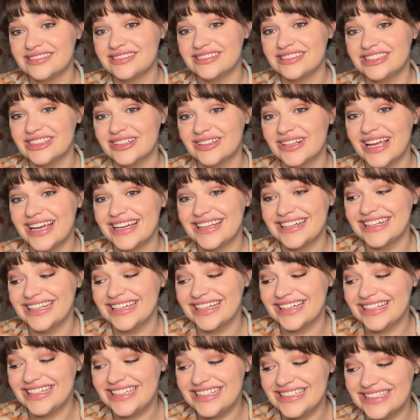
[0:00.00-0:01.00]
Don't like
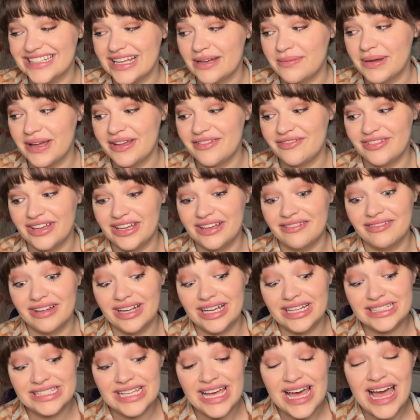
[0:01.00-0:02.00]
Nick. He's not my
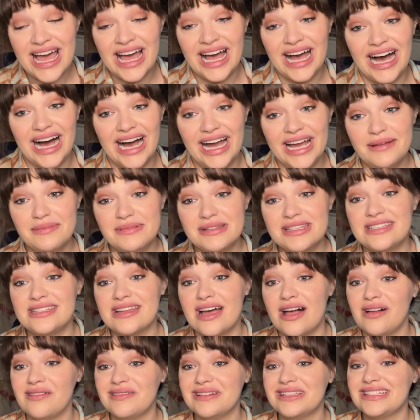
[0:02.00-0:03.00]
favorite. I'm a
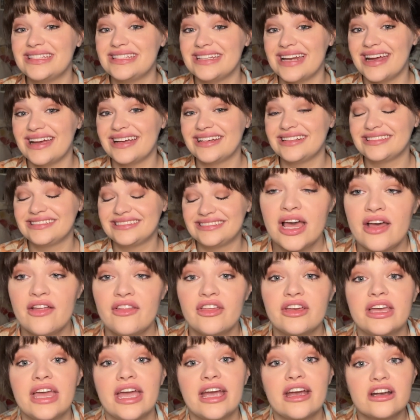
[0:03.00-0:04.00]
Selwyn stan. The
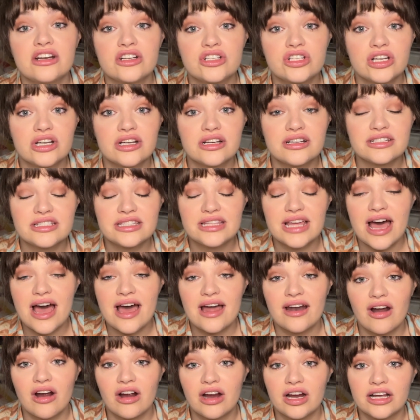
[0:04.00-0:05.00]
characters
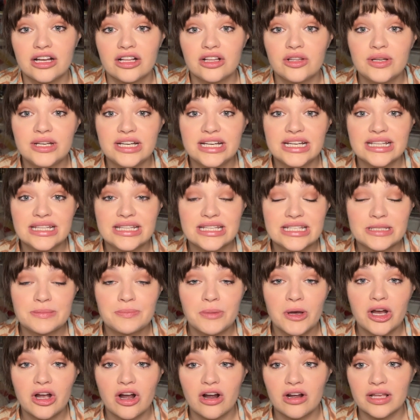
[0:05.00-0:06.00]
that are included in this
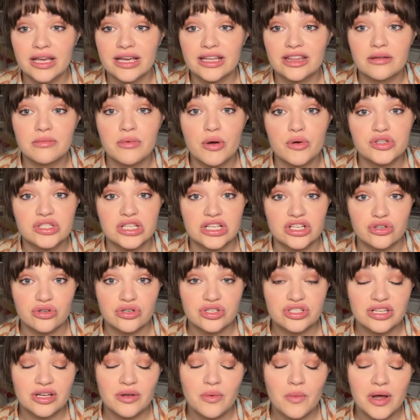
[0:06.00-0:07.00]
book are like the most
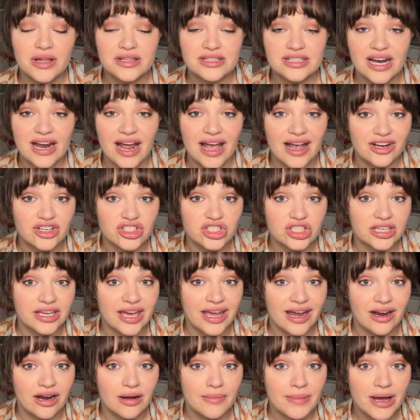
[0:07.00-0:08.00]
interesting ones that I actually
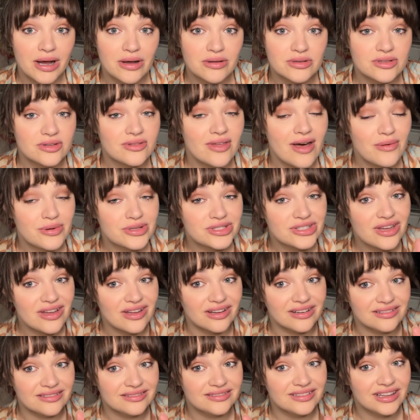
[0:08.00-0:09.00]
care about, so that was
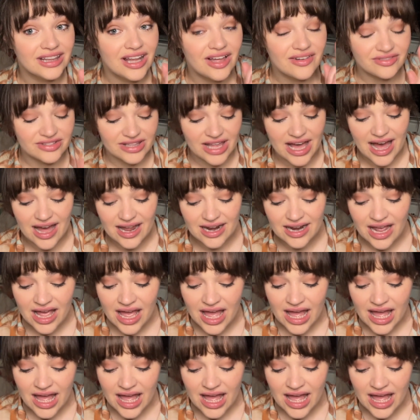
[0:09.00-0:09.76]
good. Loved that.